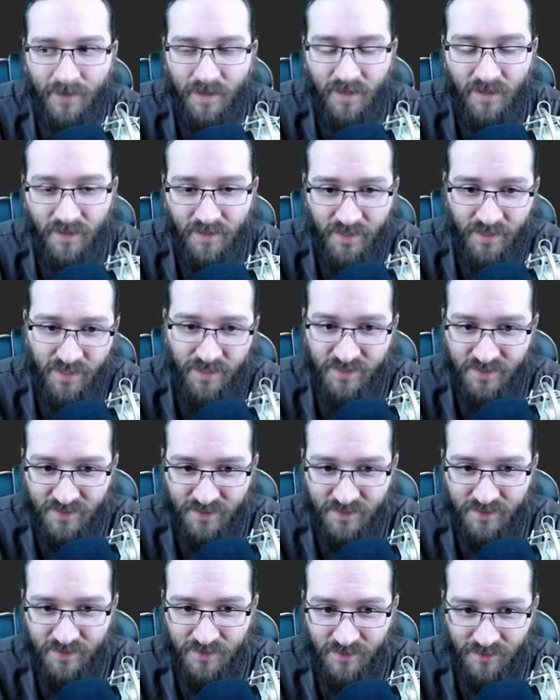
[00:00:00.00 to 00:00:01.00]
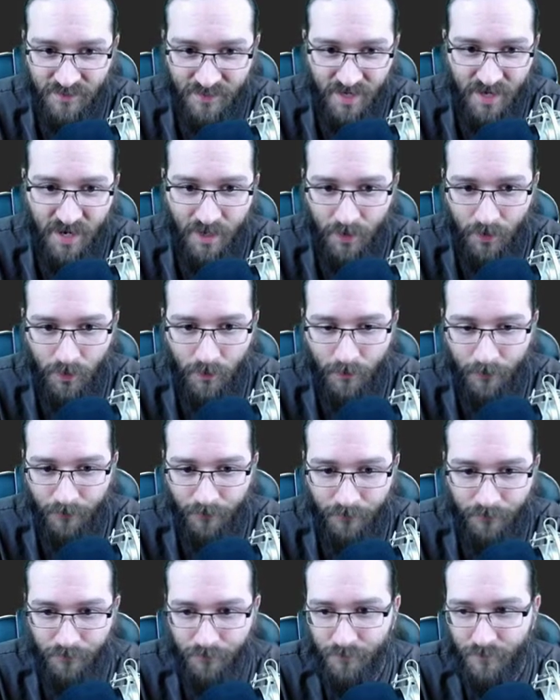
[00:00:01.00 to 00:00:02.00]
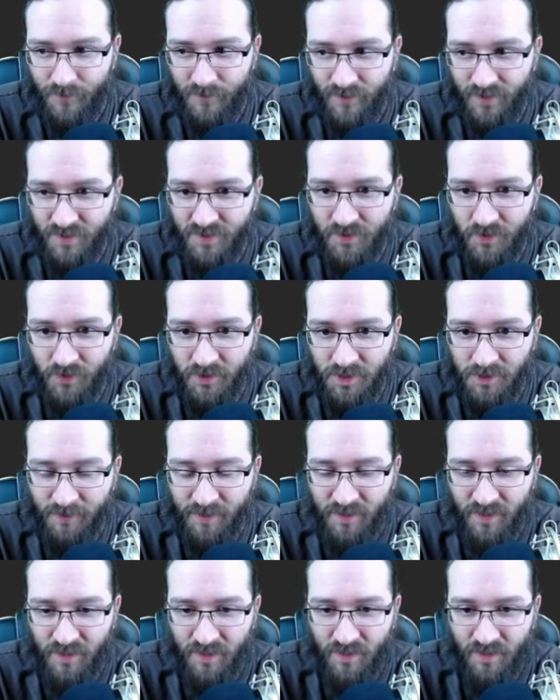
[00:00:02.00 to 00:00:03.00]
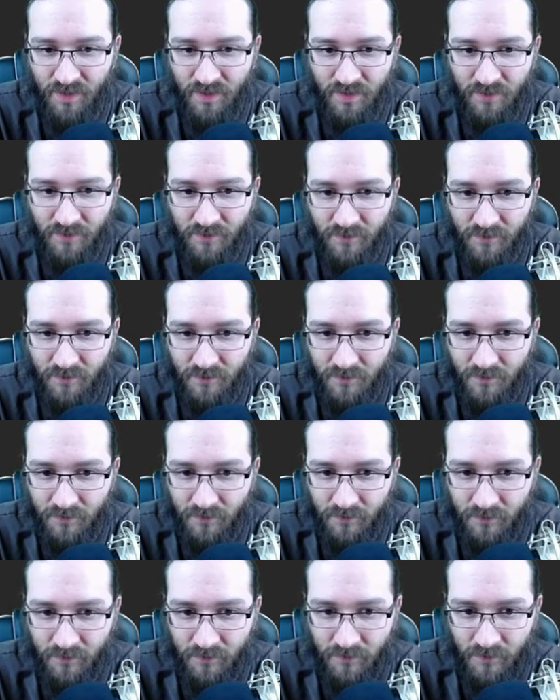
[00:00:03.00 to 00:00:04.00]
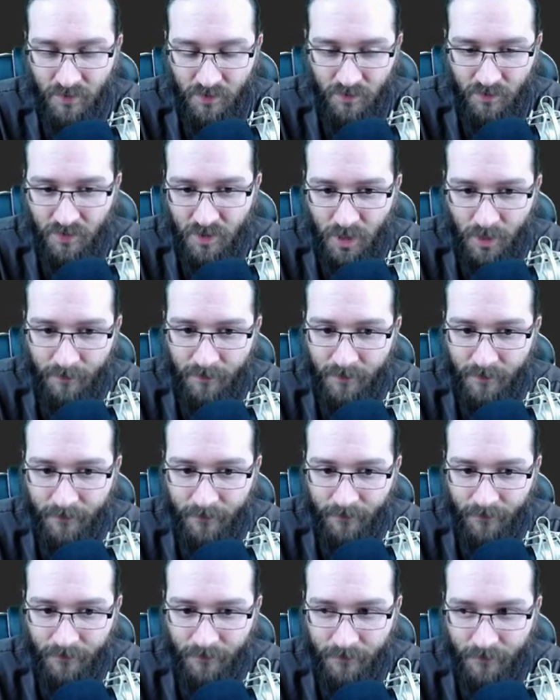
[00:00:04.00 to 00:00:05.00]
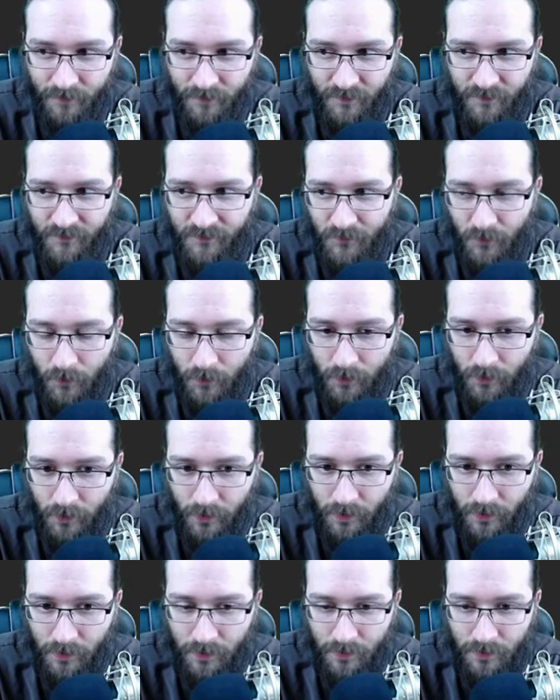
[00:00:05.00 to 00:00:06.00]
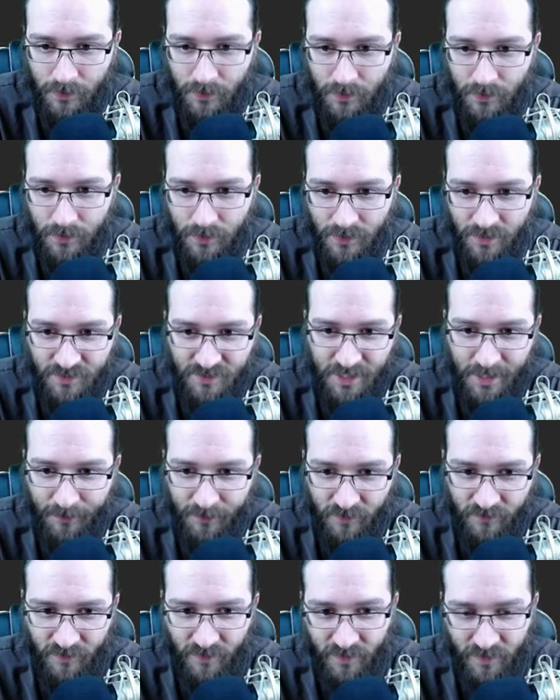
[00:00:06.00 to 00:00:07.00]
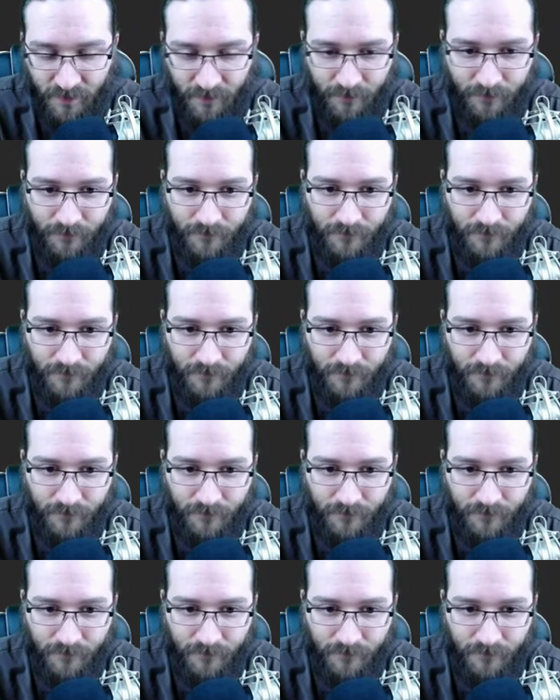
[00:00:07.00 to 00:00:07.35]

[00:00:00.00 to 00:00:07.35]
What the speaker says: And this, now, is going to be the lookup for this table over here.